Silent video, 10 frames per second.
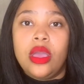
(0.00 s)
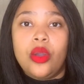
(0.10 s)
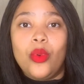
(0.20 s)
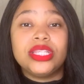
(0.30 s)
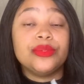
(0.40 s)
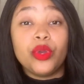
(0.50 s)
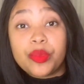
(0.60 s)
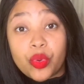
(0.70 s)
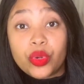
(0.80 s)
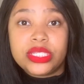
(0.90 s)
what's more
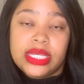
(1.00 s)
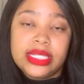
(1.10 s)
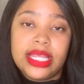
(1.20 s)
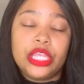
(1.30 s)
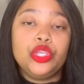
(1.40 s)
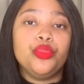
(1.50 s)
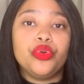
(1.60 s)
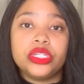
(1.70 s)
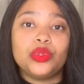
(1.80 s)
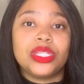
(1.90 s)
important, and you
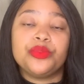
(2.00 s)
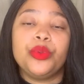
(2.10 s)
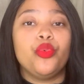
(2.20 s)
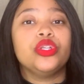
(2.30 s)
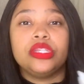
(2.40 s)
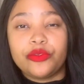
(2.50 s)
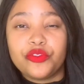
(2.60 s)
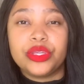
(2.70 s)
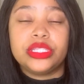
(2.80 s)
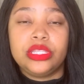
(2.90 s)
put what's more important
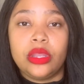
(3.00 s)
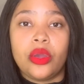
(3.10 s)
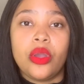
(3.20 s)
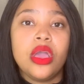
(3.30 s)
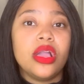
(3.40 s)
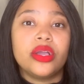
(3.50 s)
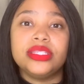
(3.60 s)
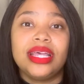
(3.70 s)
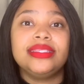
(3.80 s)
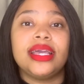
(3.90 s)
first, you know,
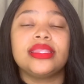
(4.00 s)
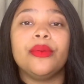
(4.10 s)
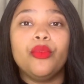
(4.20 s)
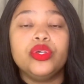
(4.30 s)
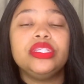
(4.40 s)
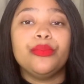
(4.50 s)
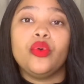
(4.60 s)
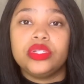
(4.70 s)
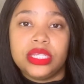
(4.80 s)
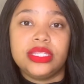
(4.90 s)
because that's like the most
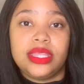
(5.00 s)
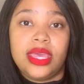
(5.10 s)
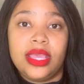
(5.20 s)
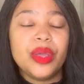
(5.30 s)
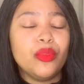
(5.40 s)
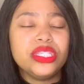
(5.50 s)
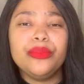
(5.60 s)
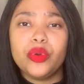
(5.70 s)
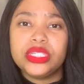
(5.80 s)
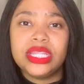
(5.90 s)
important thing. The most
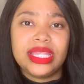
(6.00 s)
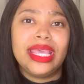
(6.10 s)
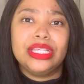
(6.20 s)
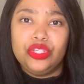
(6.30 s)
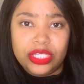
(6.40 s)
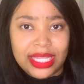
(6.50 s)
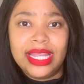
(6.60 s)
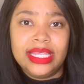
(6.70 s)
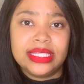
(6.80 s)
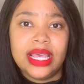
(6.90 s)
important thing is your
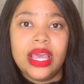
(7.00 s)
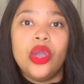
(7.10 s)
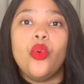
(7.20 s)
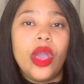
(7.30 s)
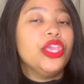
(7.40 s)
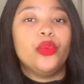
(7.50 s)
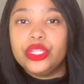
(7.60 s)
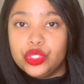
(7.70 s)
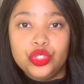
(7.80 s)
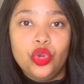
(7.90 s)
studies, why you
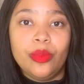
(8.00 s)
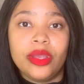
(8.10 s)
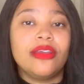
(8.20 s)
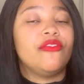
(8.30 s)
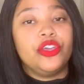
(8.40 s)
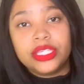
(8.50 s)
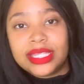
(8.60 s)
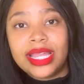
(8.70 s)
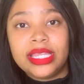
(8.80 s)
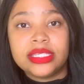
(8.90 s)
went to Joburg for your
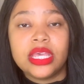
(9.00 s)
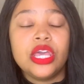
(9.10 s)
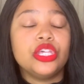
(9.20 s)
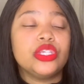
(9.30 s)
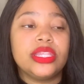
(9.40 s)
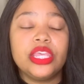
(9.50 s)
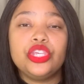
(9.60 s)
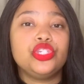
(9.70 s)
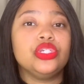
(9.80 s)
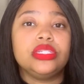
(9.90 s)
studies. So I think
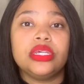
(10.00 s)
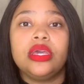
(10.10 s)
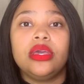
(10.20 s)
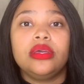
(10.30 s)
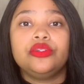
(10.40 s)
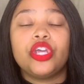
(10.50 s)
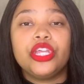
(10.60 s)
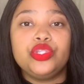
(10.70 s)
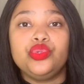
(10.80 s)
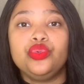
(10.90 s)
you should
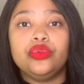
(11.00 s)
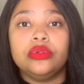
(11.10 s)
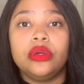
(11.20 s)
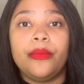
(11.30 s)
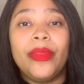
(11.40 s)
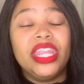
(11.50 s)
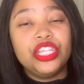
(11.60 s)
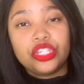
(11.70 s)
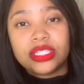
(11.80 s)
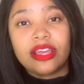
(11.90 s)
try to
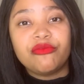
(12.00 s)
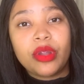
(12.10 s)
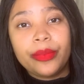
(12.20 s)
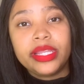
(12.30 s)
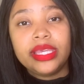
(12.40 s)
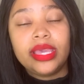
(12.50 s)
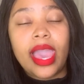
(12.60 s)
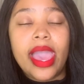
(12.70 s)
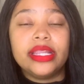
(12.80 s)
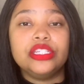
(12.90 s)
manage your stuff properly
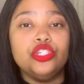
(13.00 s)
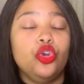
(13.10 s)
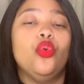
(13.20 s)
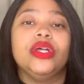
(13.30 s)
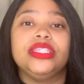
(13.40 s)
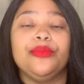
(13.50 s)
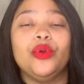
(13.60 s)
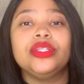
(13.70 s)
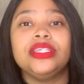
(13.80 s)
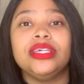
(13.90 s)
and know what's
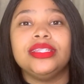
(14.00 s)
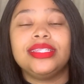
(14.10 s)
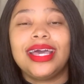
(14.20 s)
important.